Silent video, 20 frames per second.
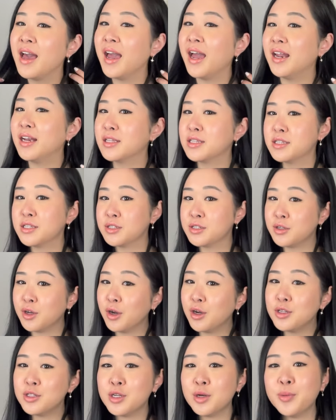And it's
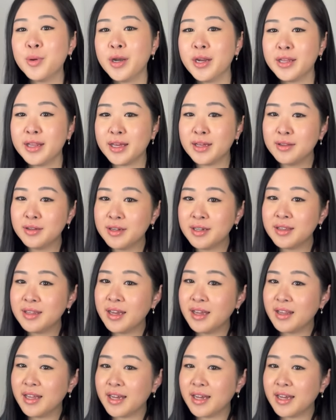so, so pretty. Like, look at that.